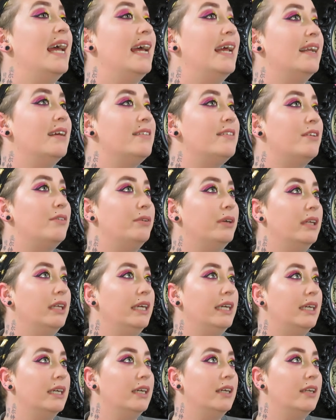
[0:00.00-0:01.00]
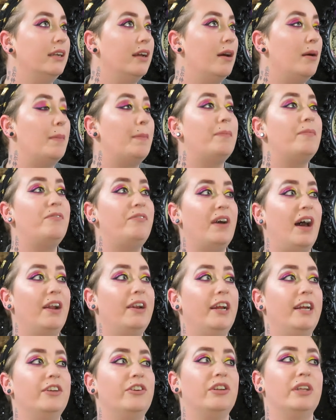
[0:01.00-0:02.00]
it is a really good
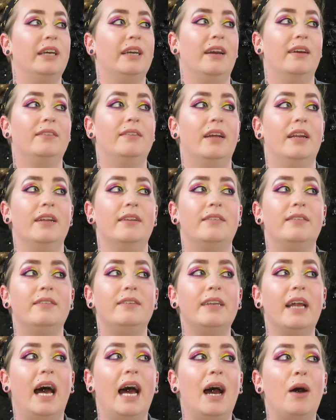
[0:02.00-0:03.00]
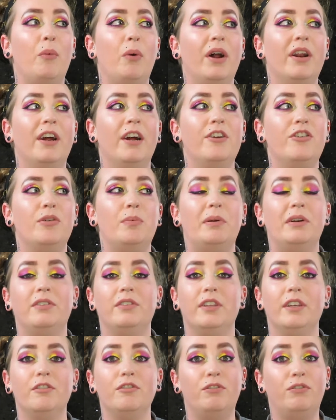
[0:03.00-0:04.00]
foundation. Like I said, it's not
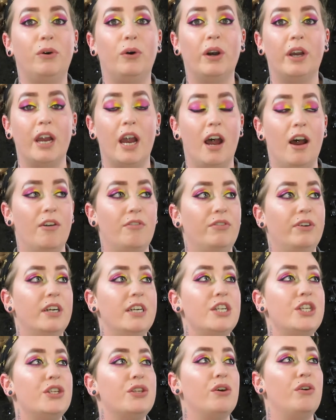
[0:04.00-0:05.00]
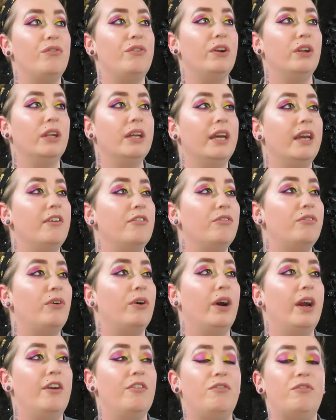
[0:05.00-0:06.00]
100% full coverage, so if you're looking
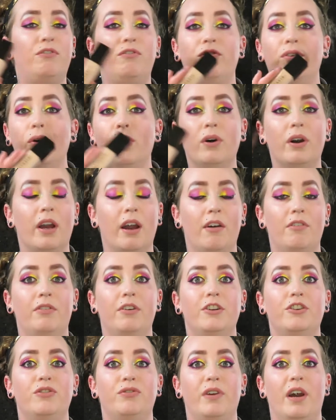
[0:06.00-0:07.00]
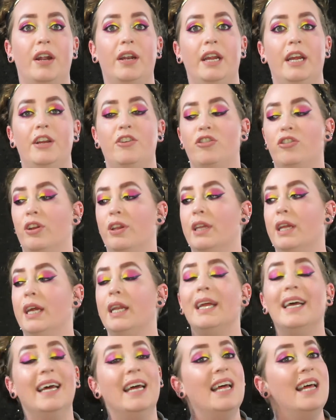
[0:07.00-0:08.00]
for a full coverage foundation,
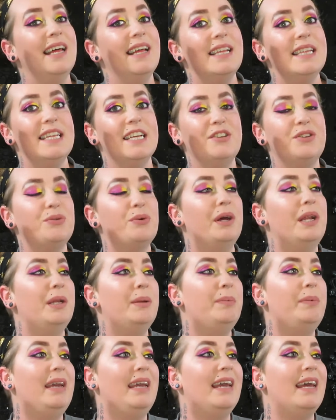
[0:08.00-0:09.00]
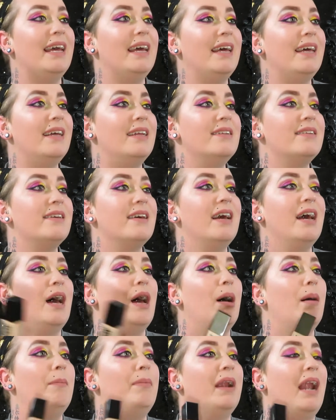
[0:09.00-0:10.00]
then this wouldn't be it.
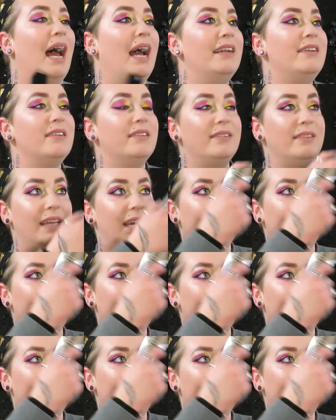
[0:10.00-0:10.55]
But I just